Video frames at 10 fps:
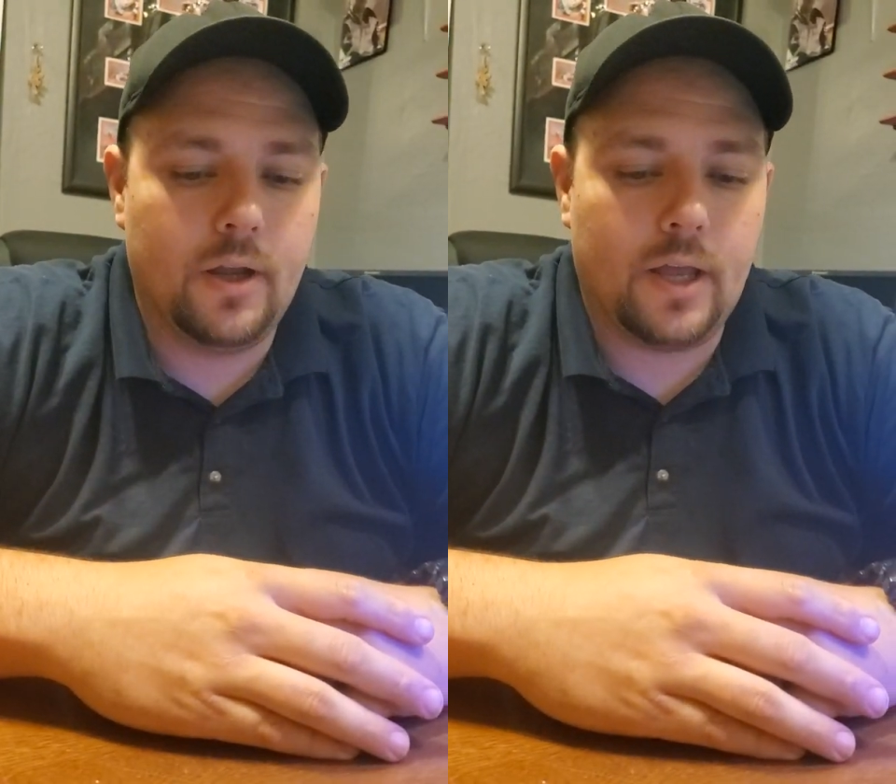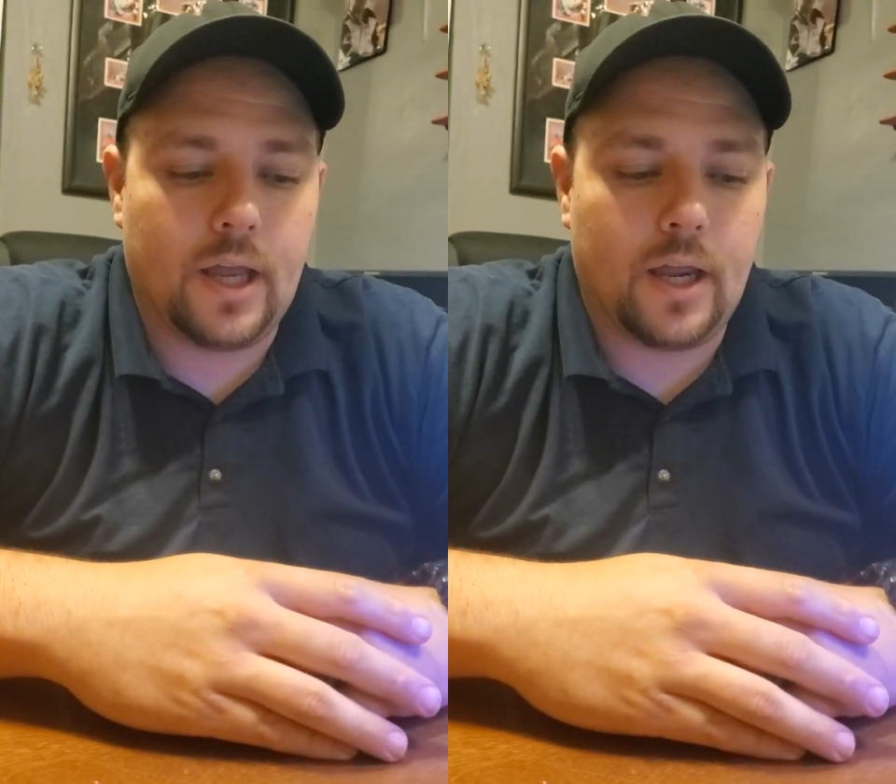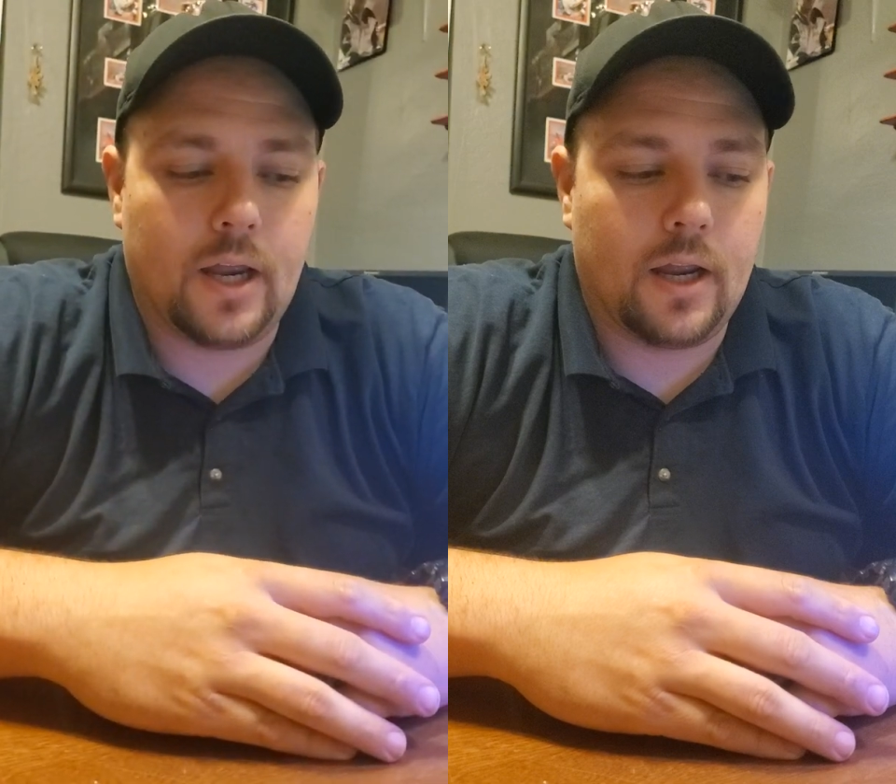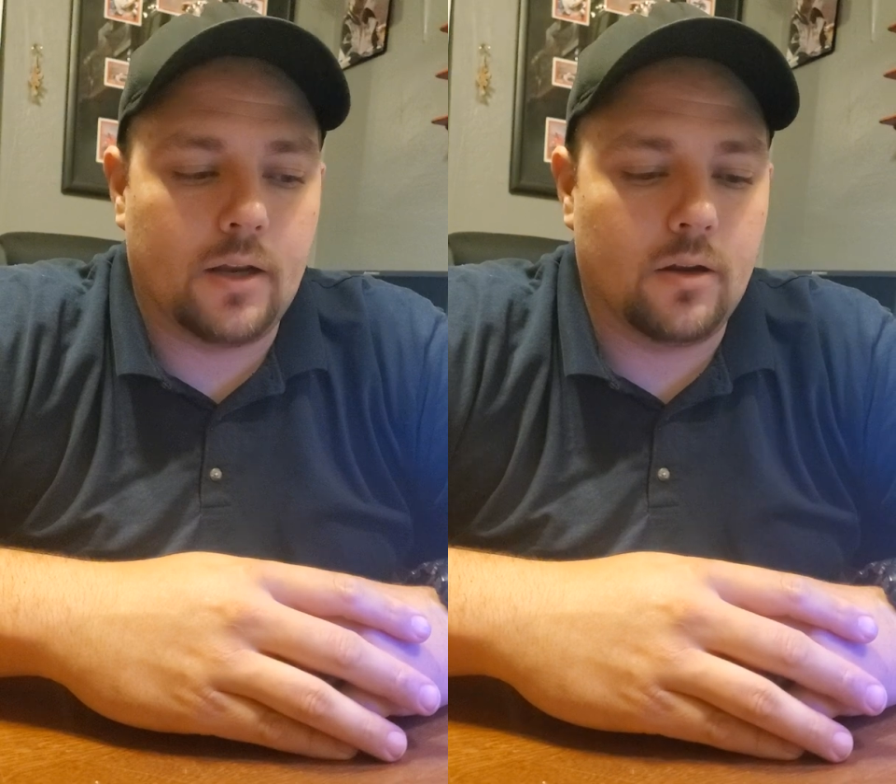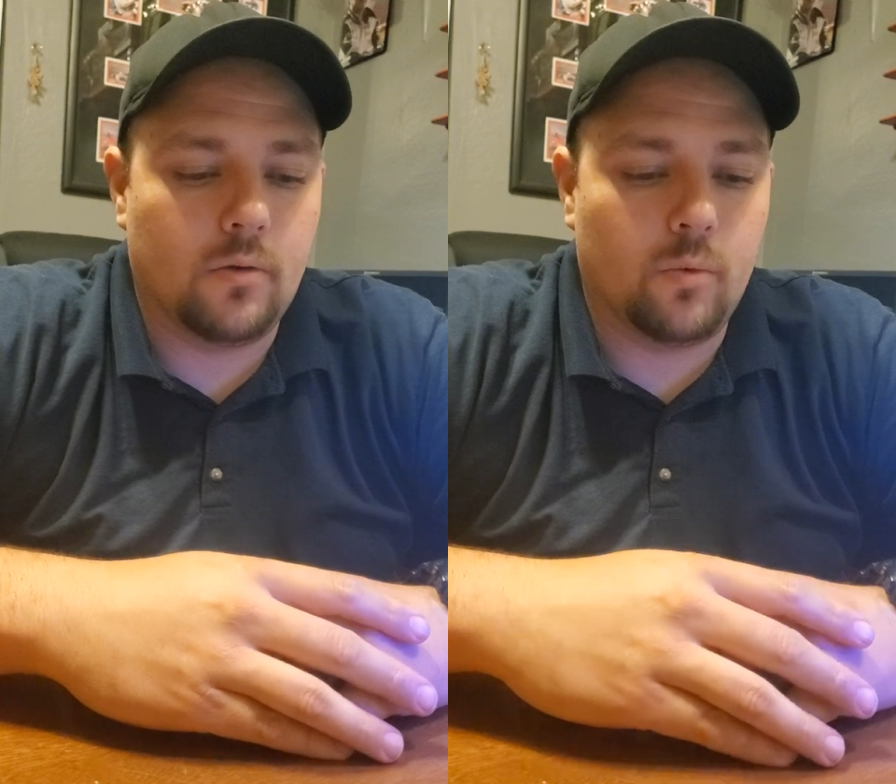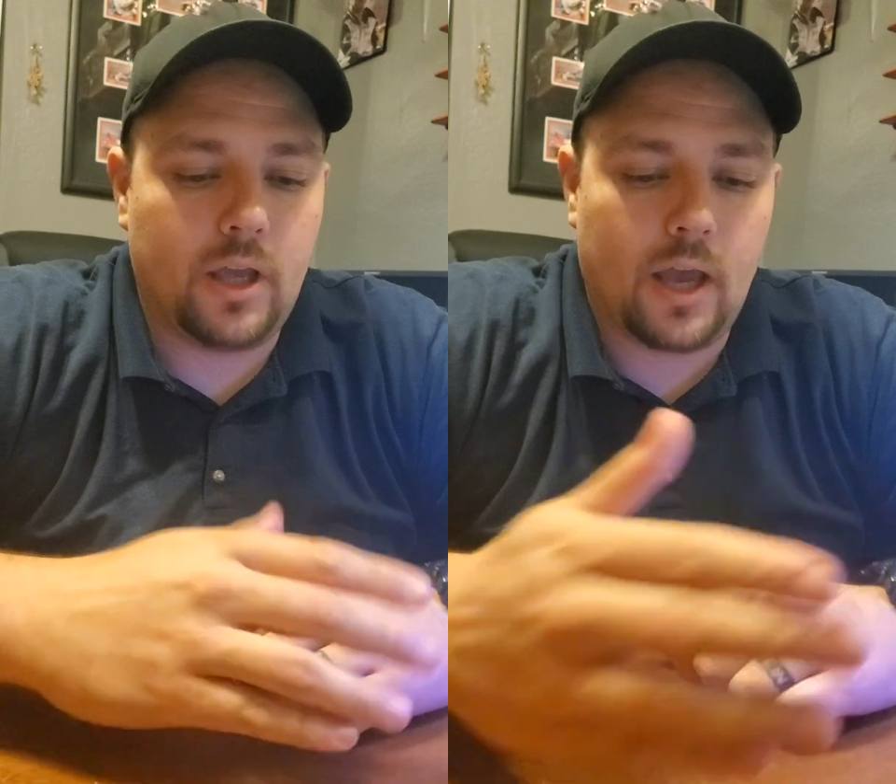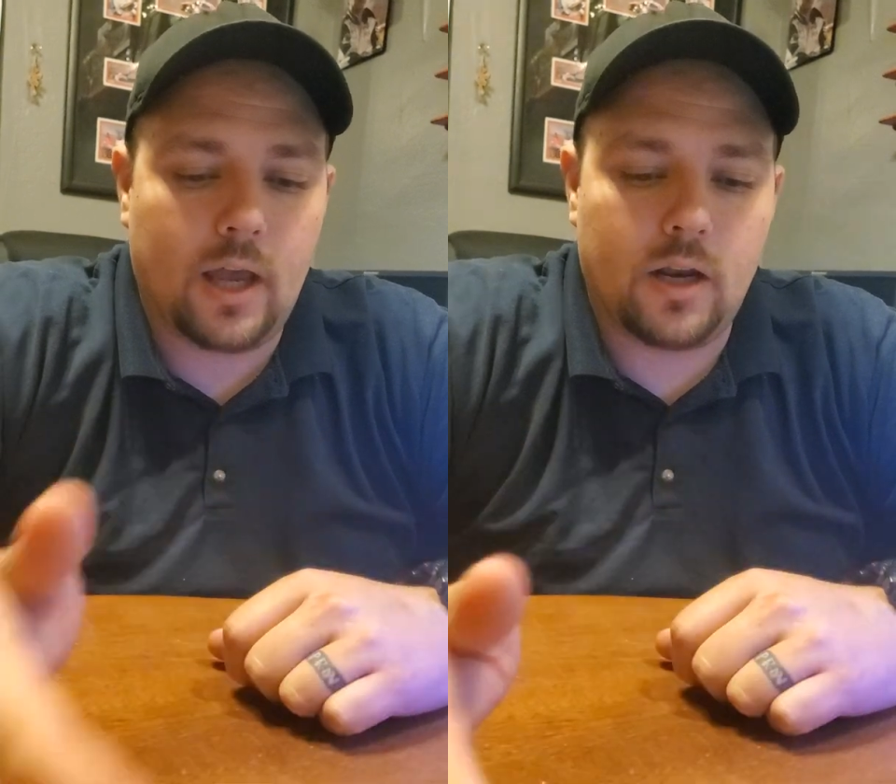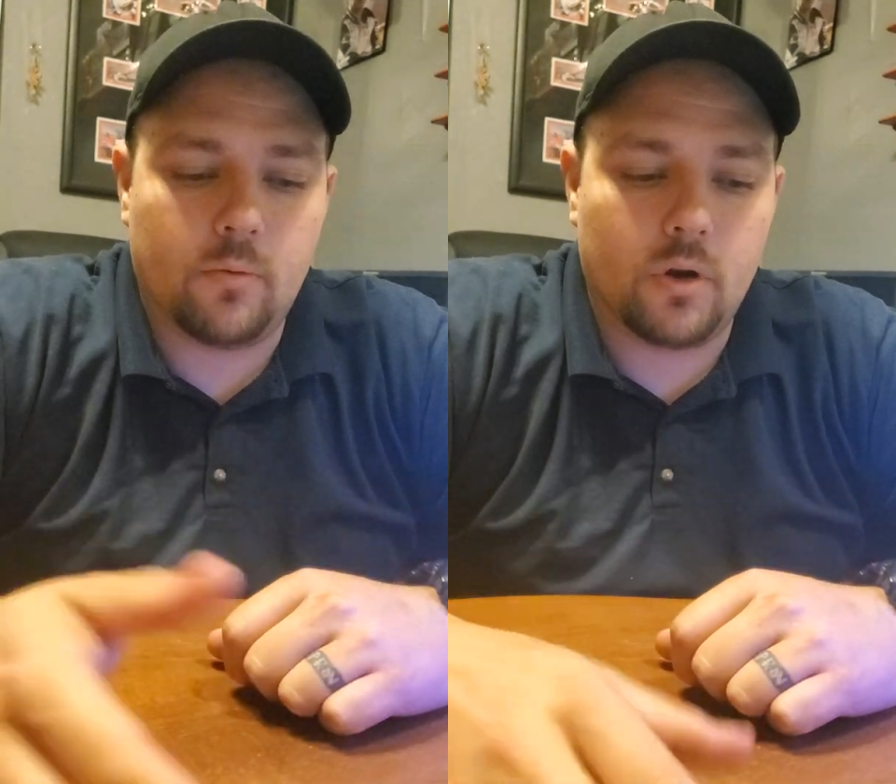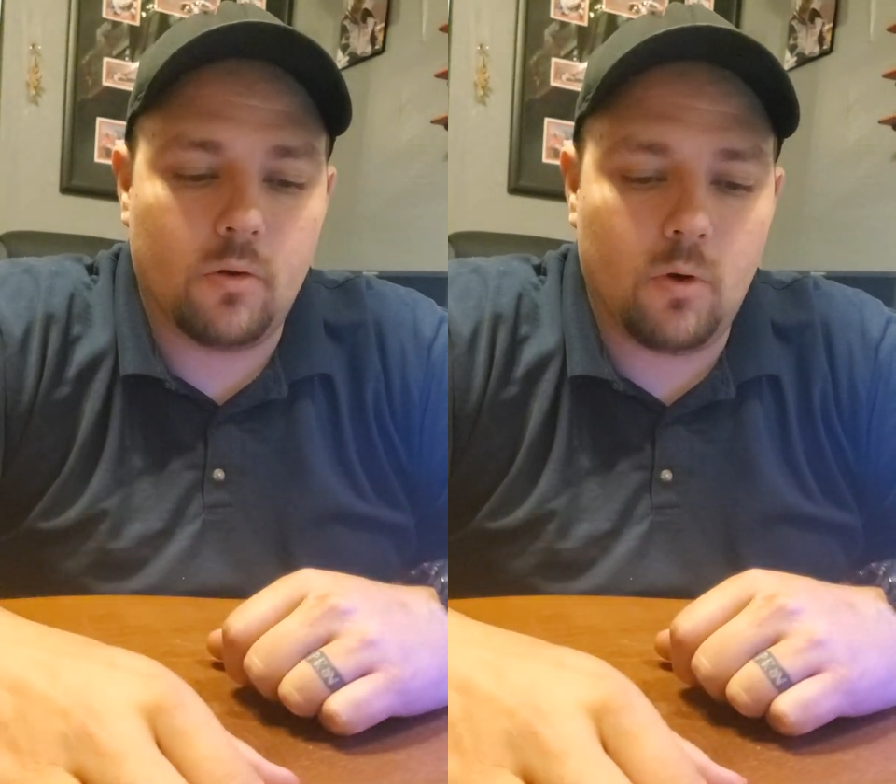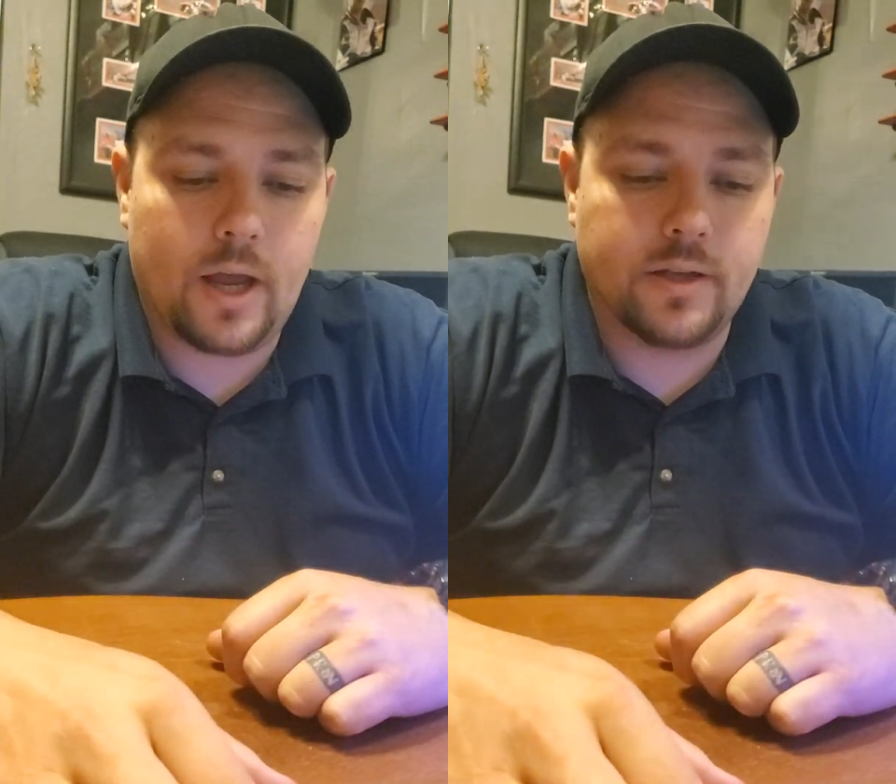And we had a
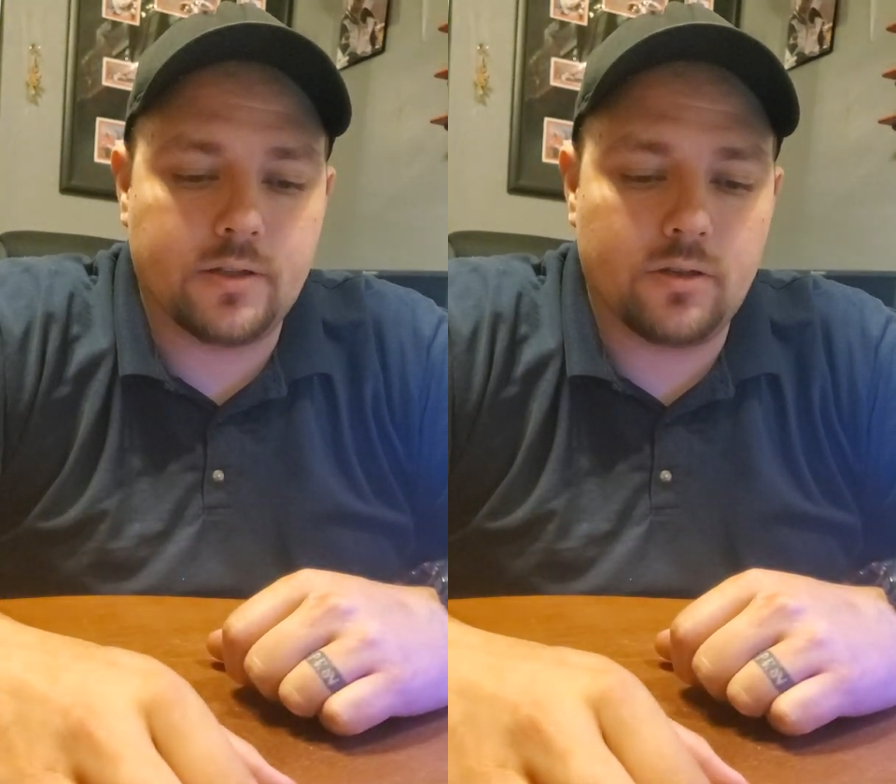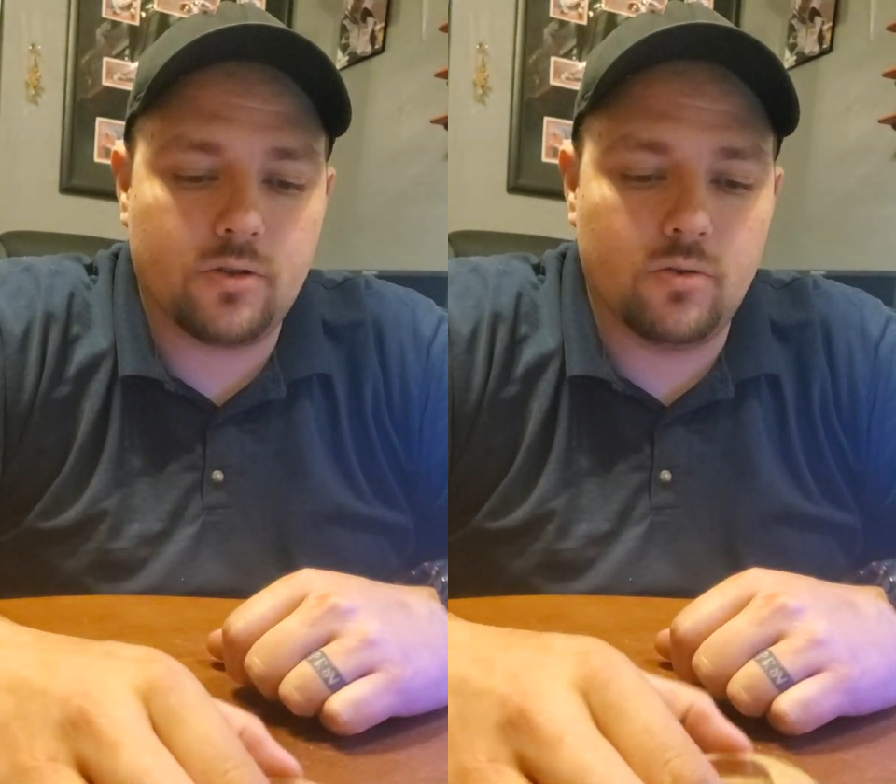request